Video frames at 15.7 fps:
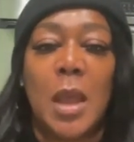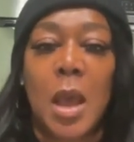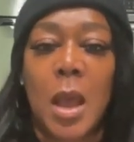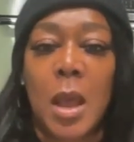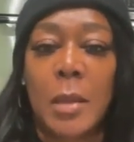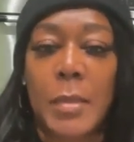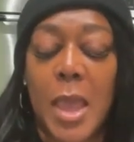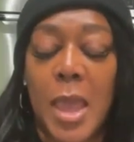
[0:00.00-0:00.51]

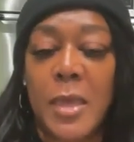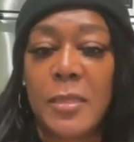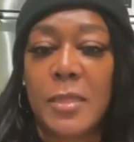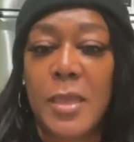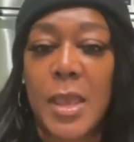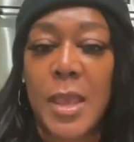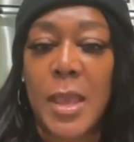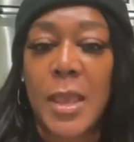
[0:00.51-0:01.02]

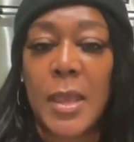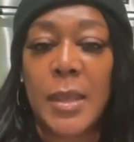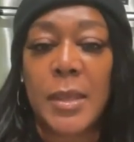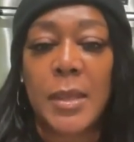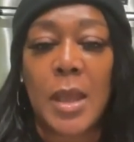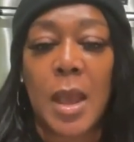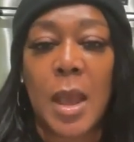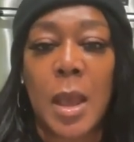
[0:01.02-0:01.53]
And
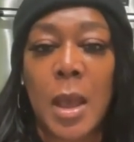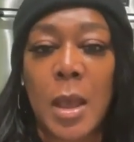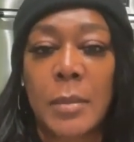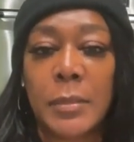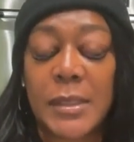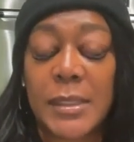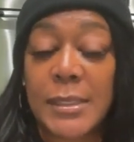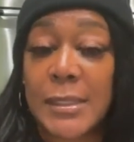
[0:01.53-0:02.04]
then
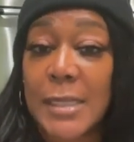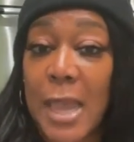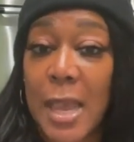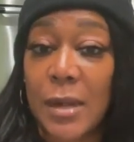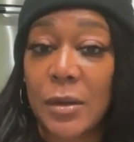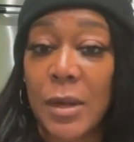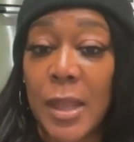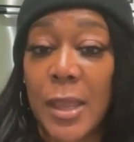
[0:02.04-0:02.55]

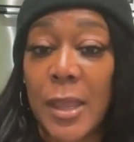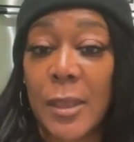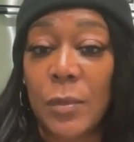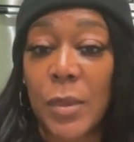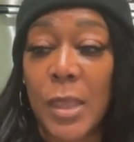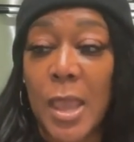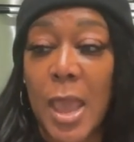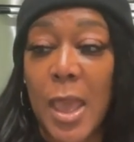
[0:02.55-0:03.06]
Saturday
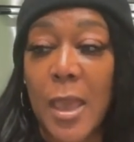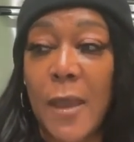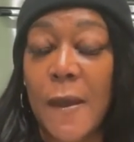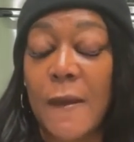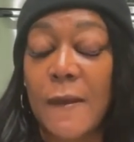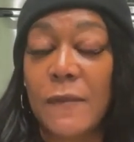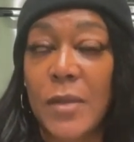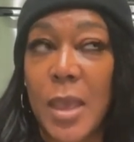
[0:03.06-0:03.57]
we
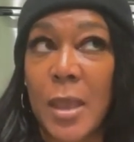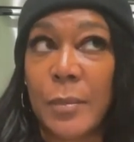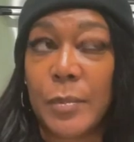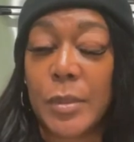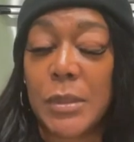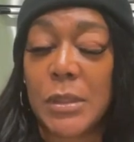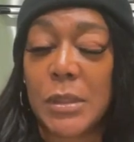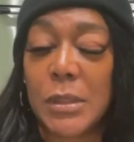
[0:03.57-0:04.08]
have
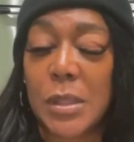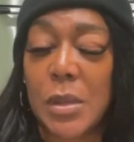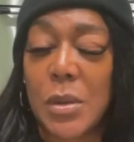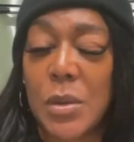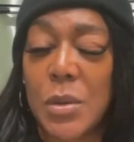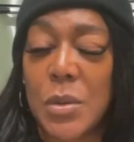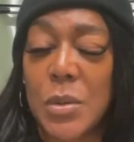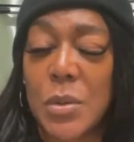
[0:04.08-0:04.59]

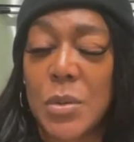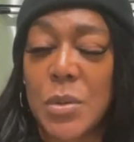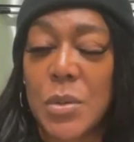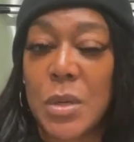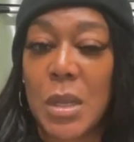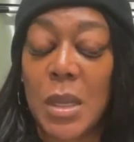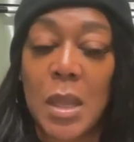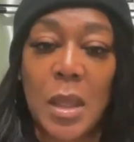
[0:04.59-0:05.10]

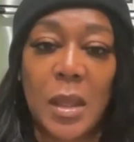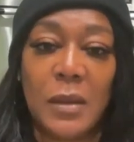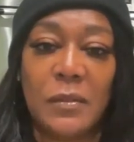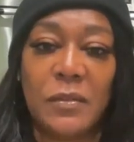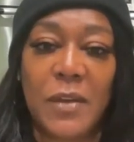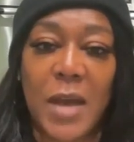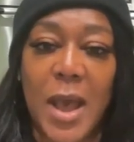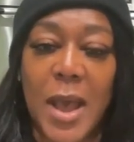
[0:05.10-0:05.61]
episode
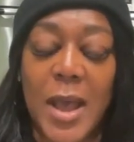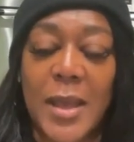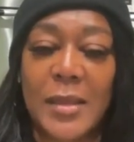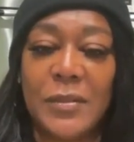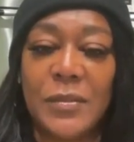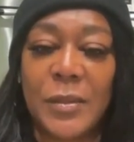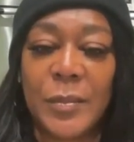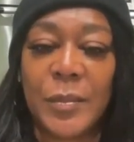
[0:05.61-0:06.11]

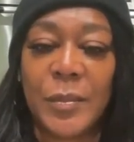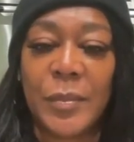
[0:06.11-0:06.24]
5